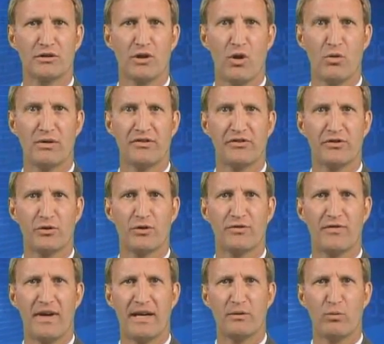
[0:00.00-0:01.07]
lowest
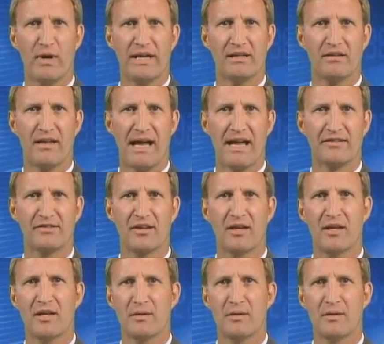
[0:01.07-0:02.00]
certified weight class